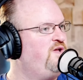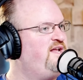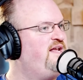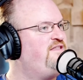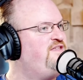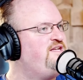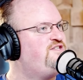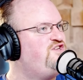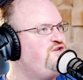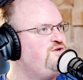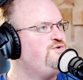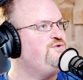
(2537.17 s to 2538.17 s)
Well, and I think
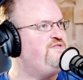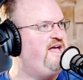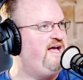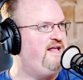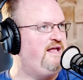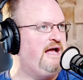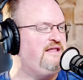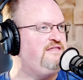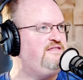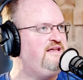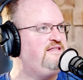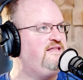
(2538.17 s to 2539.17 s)
too that
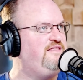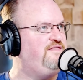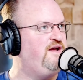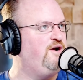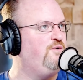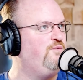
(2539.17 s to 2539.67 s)
there